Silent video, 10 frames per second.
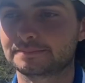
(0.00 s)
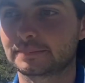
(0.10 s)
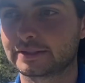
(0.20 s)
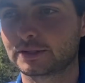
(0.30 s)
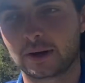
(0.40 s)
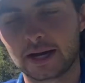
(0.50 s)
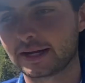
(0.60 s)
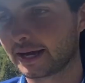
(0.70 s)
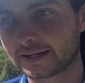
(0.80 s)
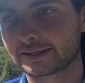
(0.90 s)
And so
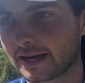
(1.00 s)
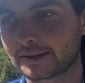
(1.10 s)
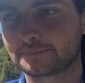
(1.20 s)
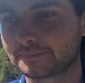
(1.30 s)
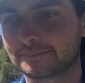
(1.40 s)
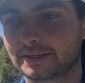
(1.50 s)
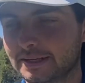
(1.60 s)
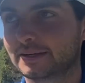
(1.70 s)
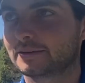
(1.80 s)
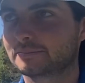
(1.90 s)

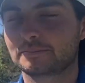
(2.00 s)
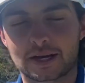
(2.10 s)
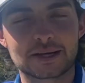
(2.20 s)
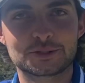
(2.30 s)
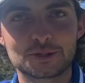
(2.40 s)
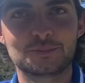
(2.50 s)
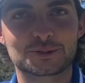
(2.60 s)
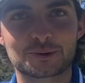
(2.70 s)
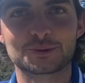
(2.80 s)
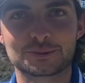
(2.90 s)
I assumed the
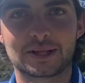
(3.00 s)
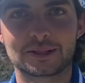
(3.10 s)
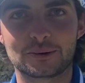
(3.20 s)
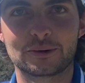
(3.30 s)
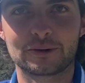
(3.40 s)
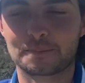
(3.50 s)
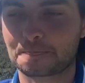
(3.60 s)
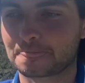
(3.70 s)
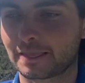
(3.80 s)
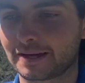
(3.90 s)
scores were a lot lower.
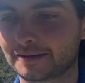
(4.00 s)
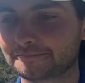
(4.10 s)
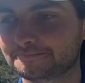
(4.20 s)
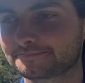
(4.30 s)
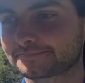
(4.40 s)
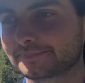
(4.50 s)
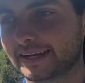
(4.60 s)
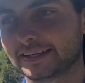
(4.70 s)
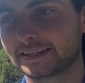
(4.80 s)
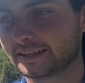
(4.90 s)

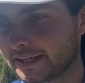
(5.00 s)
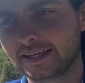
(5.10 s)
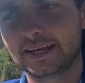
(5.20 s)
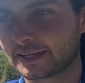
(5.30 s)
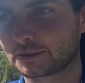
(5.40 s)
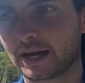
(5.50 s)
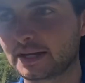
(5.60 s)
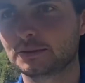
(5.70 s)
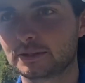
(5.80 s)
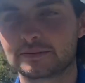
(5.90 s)
So I
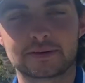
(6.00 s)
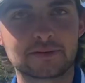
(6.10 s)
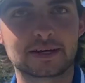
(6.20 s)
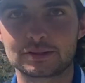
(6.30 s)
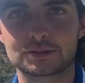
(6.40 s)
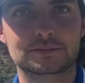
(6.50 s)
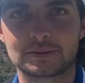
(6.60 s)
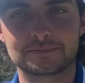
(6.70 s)
knew that if I had just